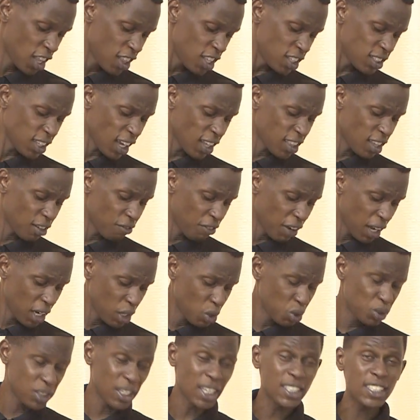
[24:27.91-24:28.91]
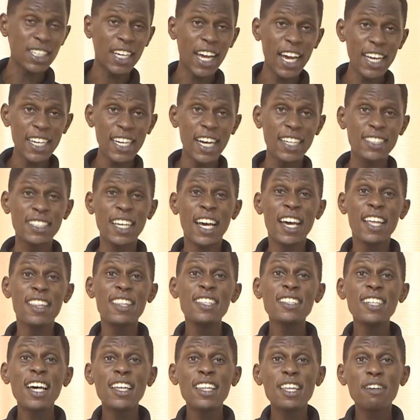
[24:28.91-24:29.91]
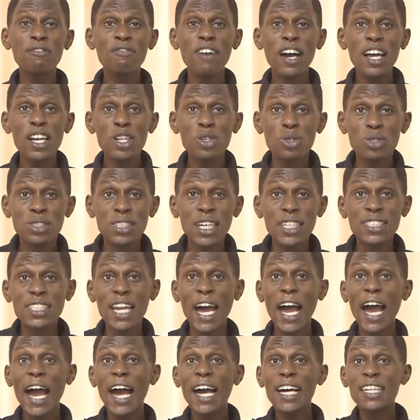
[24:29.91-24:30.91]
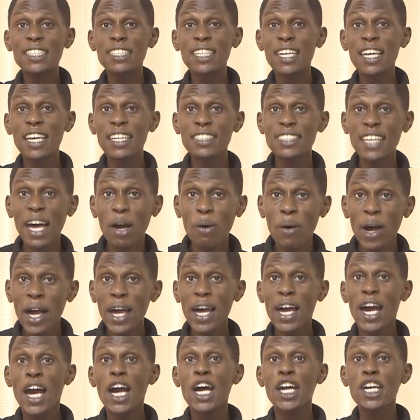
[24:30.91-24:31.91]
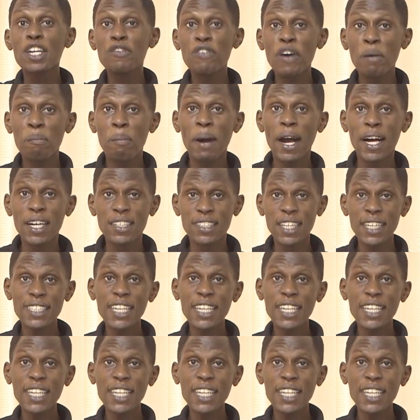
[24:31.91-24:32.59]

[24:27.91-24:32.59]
These are the values that guide us. These are the values that act as our riverbanks,